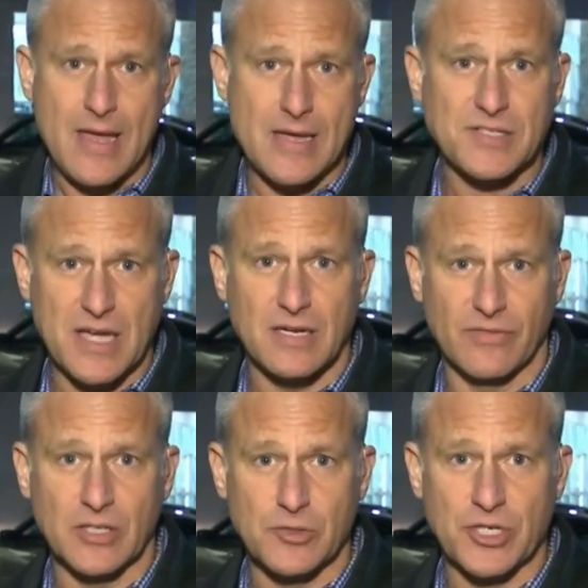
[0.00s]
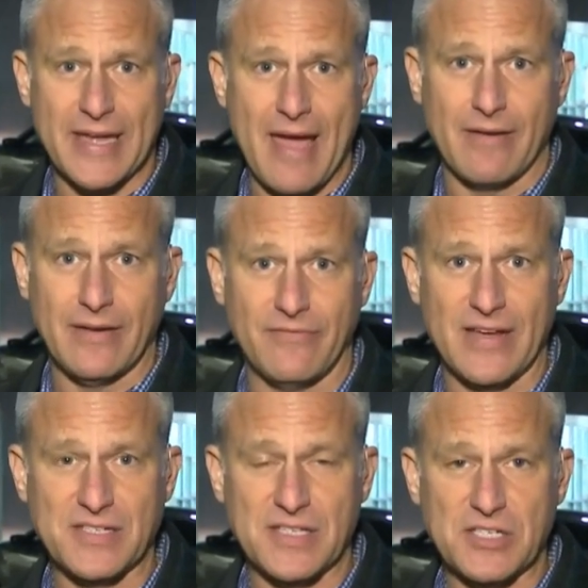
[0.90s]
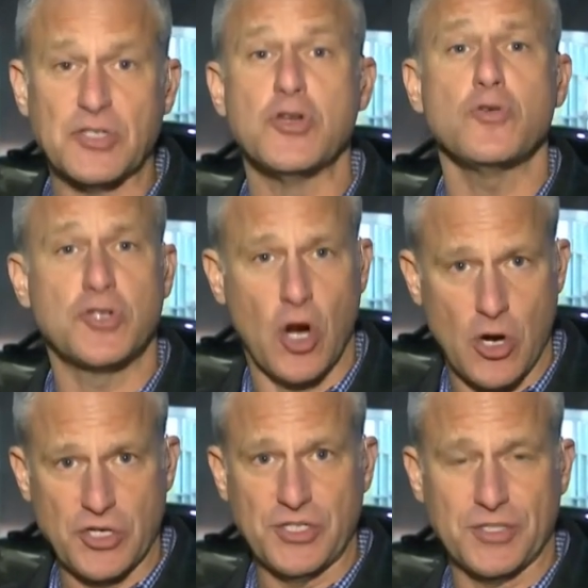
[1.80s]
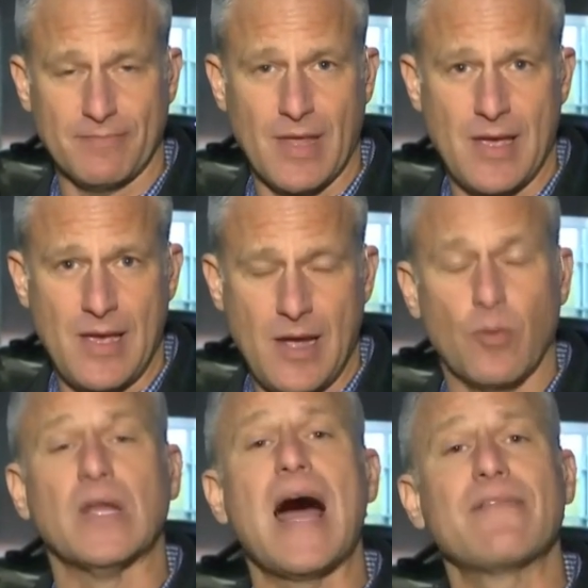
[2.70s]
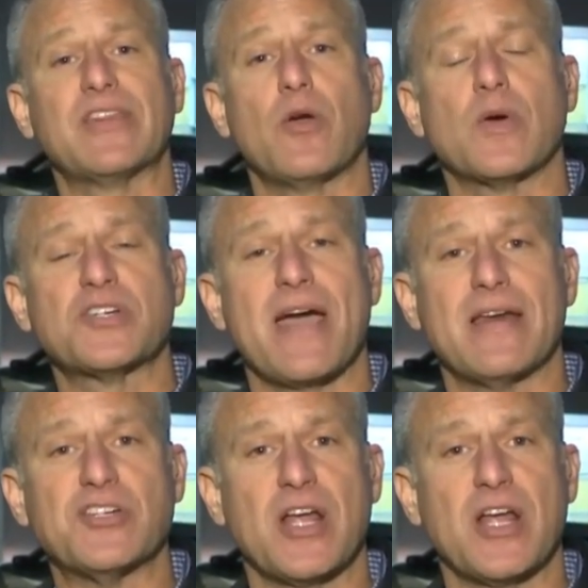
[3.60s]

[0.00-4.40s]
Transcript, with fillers: he's sent to Volusia County to face these new charges. We're live at the Orange County